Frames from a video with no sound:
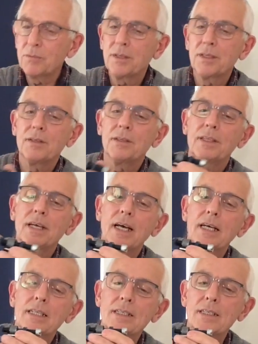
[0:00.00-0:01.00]
with
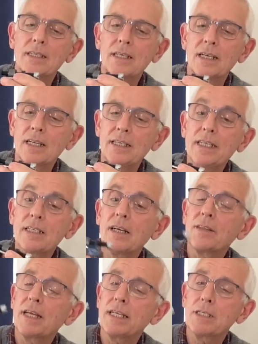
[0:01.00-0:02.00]
that, and these
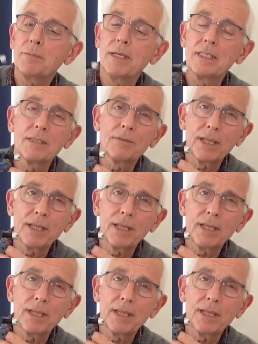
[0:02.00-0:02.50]
aren't that expensive,